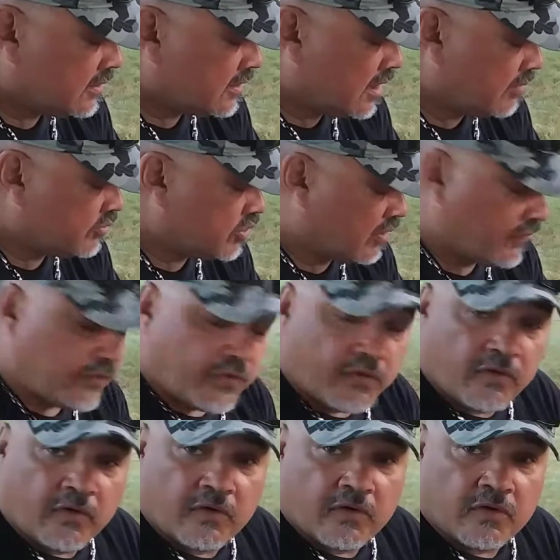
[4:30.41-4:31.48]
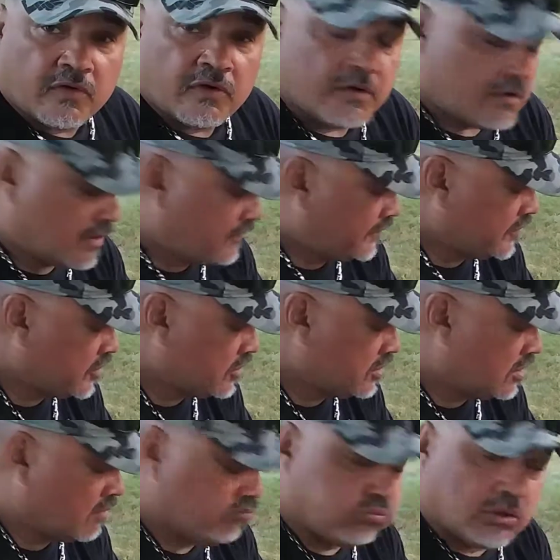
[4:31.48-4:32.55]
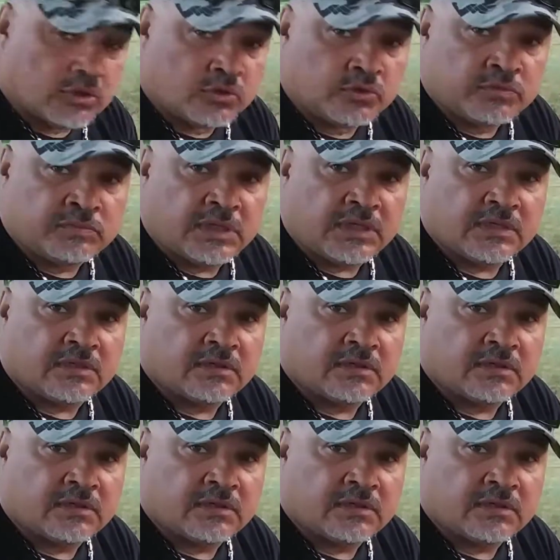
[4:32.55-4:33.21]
come to a full bloom.